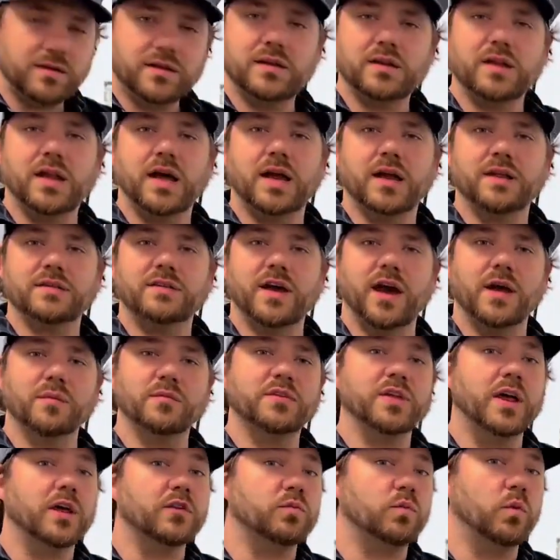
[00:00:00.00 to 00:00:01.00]
A lot of times
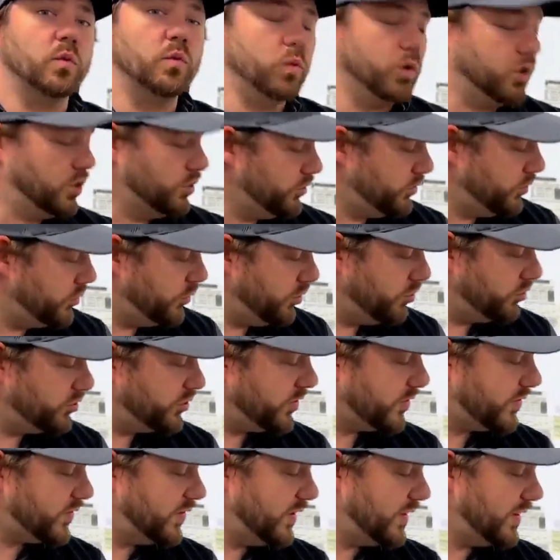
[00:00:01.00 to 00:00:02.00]
that's what we'll do. You
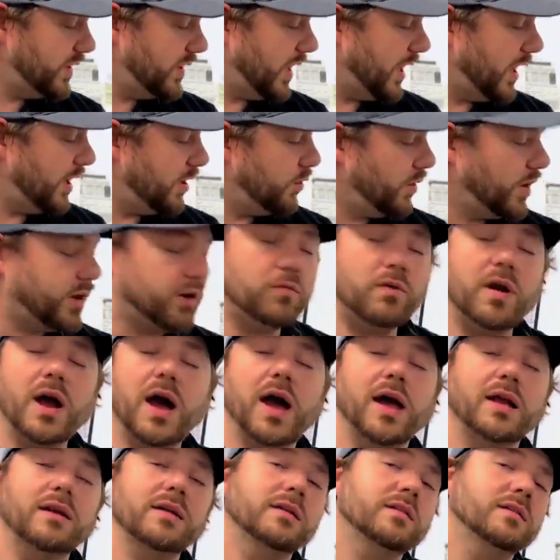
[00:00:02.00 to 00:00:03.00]
just see the anoid
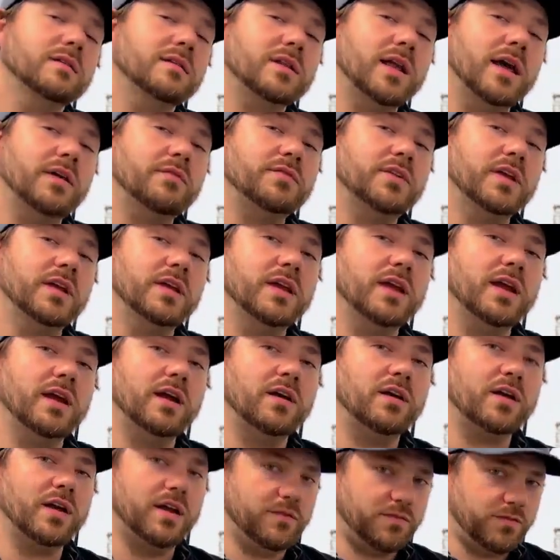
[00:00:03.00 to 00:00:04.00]
rod left in here,
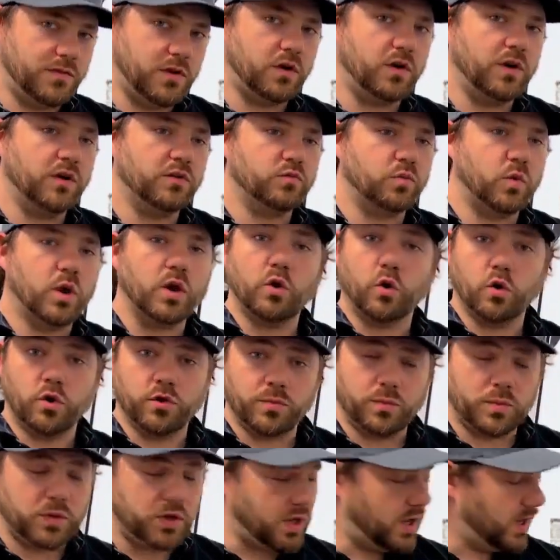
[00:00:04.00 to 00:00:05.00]
if there is one, or the
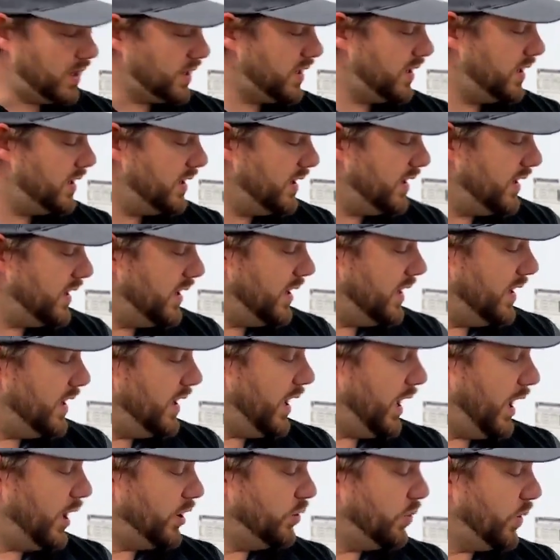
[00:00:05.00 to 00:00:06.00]
plug.
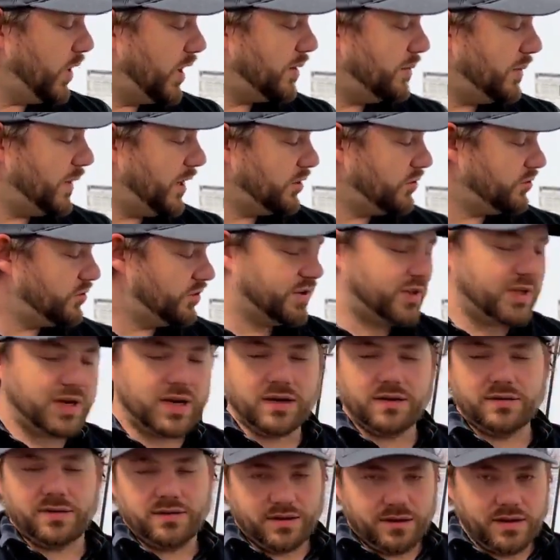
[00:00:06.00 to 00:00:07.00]
And you want to make sure that
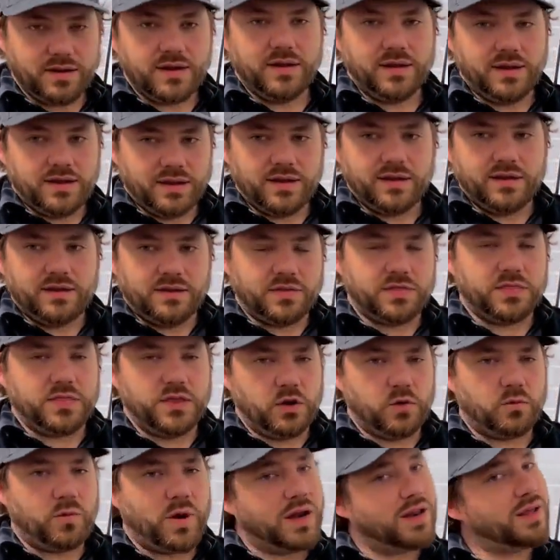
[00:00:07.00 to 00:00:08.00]

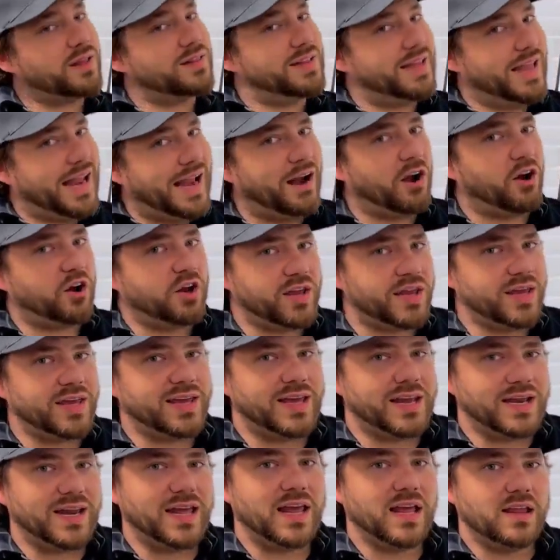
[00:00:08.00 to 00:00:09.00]
theoretically air can
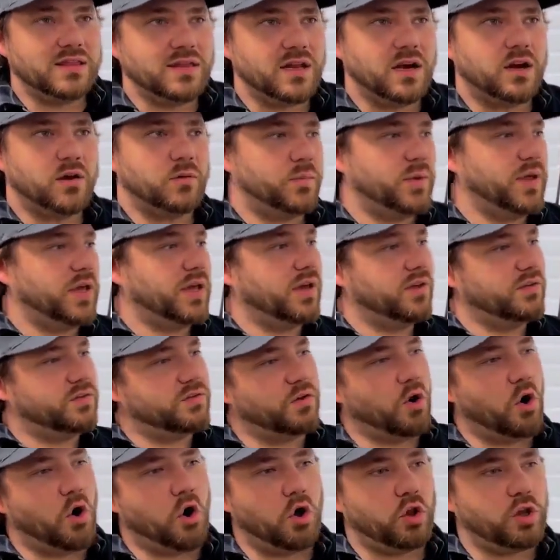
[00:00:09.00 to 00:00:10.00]
get in there, because
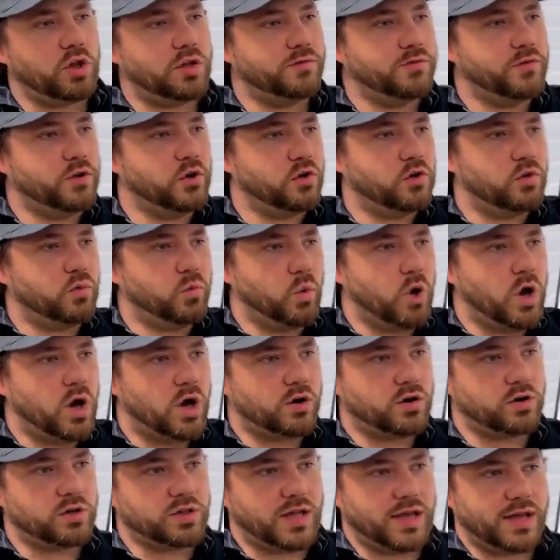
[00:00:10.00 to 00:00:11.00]
all of your
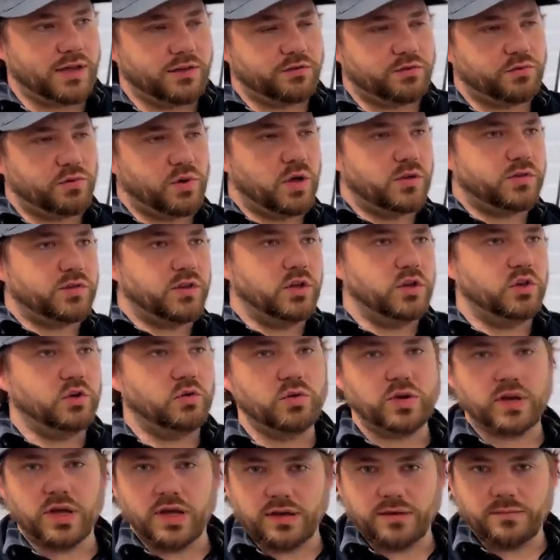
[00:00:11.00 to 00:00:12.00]
water lines throughout the
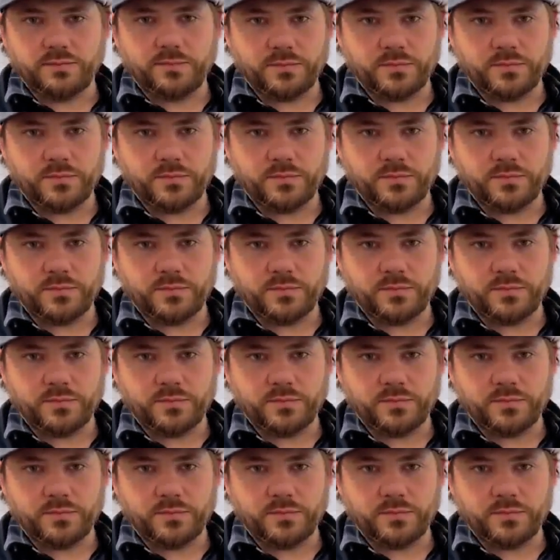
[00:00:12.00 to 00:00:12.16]
unit,